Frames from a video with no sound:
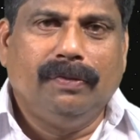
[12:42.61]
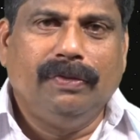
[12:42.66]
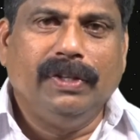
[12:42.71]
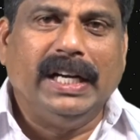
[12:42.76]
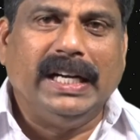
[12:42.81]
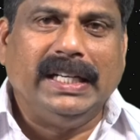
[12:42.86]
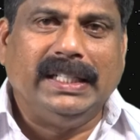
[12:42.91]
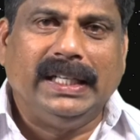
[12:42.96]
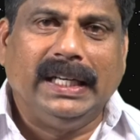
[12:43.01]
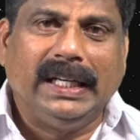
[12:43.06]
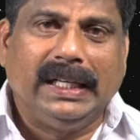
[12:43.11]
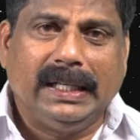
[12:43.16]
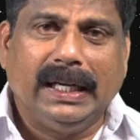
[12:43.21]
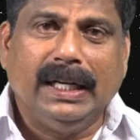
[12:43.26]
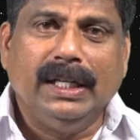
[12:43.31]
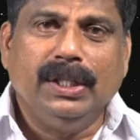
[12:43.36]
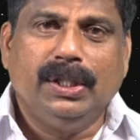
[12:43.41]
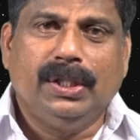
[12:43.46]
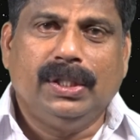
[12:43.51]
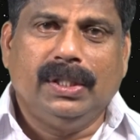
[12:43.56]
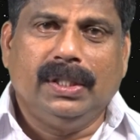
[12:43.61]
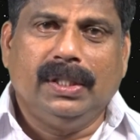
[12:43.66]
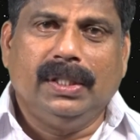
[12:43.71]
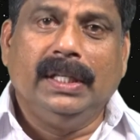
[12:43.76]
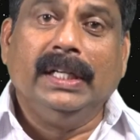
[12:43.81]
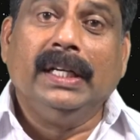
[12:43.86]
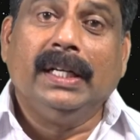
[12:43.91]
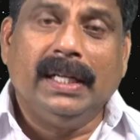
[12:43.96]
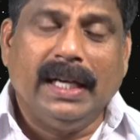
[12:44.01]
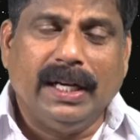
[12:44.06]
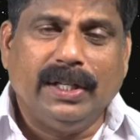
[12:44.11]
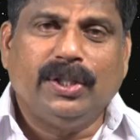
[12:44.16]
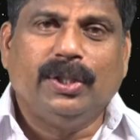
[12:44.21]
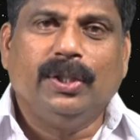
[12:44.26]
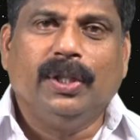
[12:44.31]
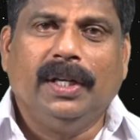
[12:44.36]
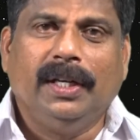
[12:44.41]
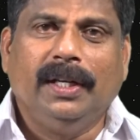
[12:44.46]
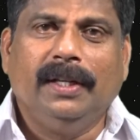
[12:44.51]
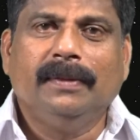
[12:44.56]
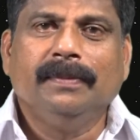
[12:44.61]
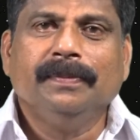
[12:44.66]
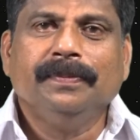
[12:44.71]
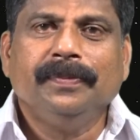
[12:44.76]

financial crunch internationally,